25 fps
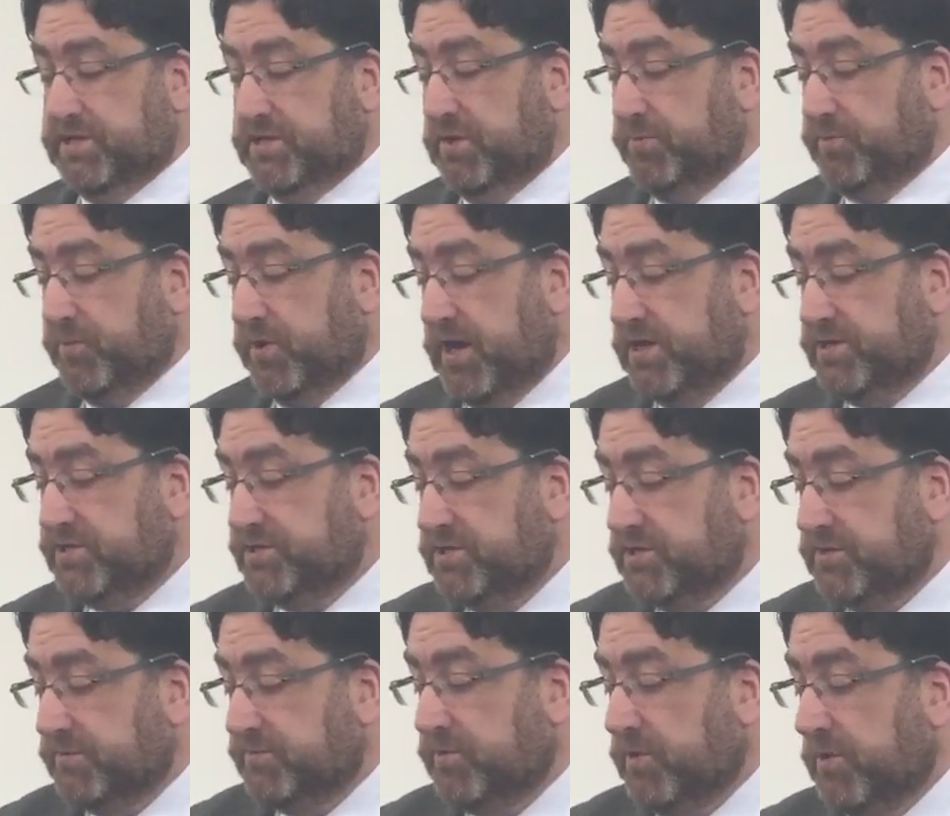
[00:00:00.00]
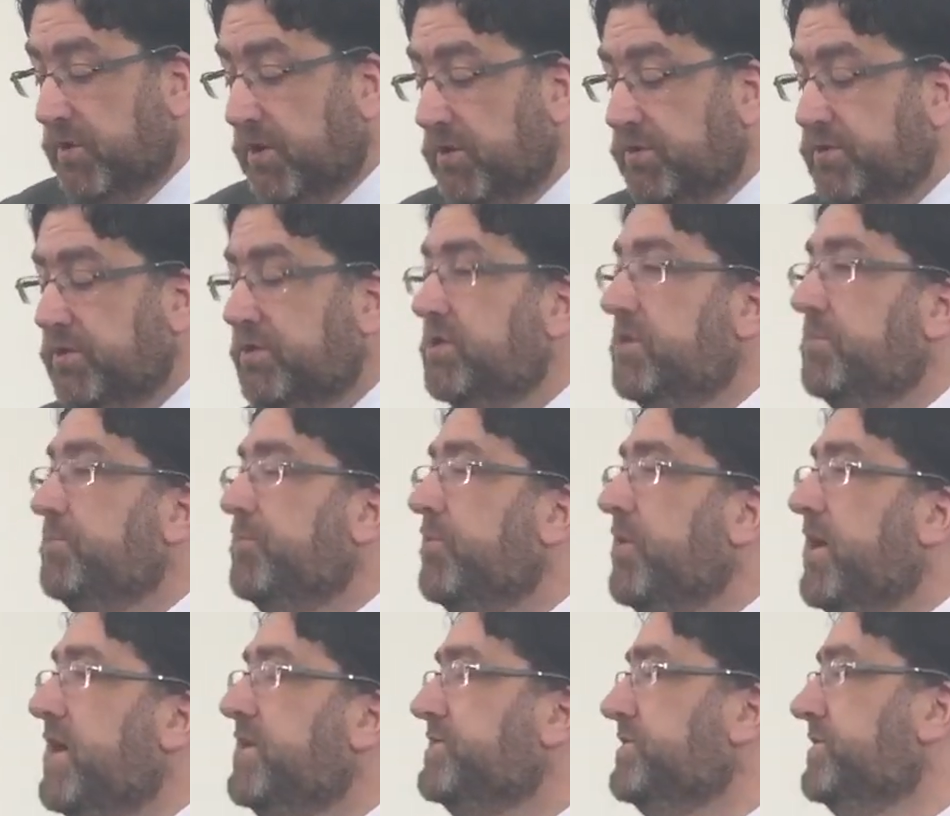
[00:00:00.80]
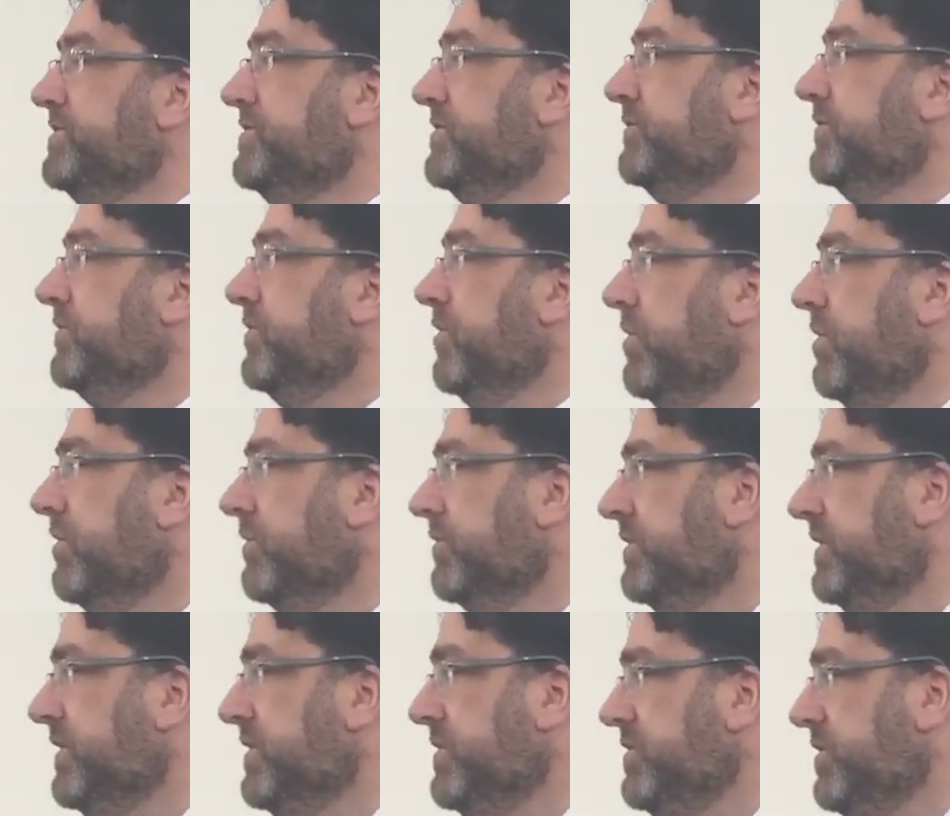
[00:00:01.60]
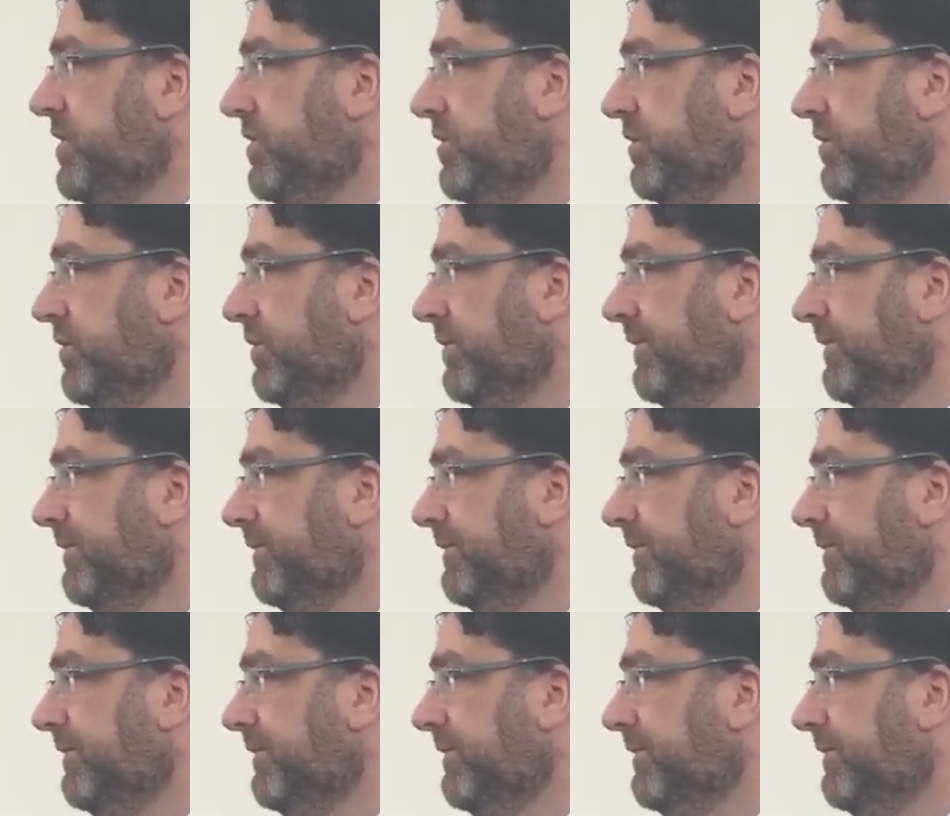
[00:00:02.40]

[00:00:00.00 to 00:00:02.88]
in the presence of God and the presence of God in you.